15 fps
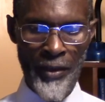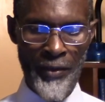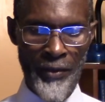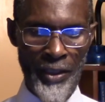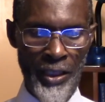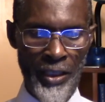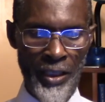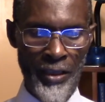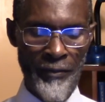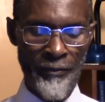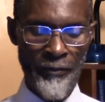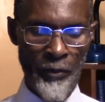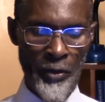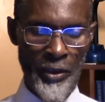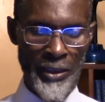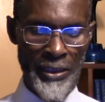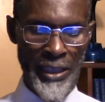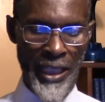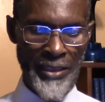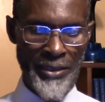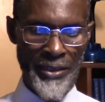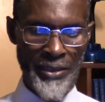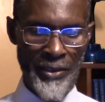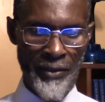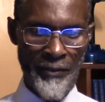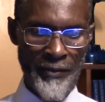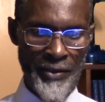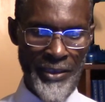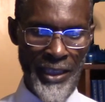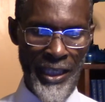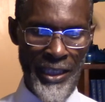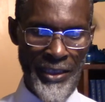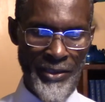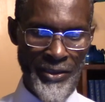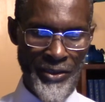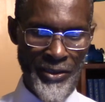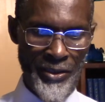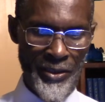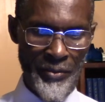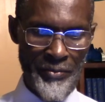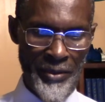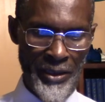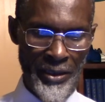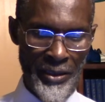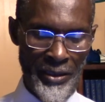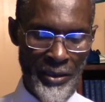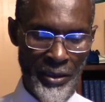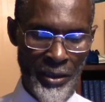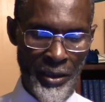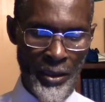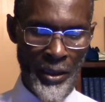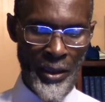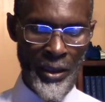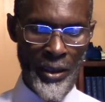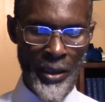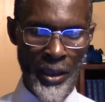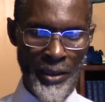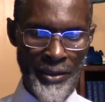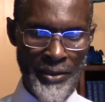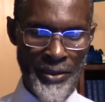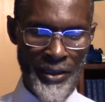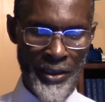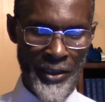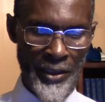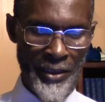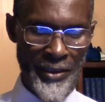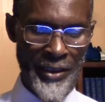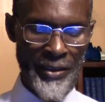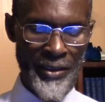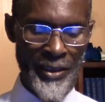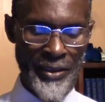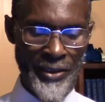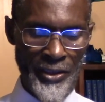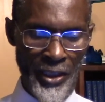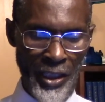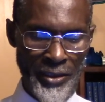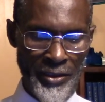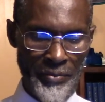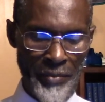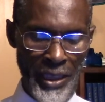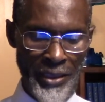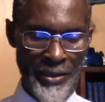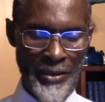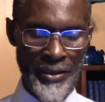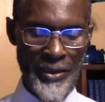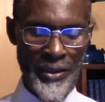there are four classes of sins to be considered in the judgment.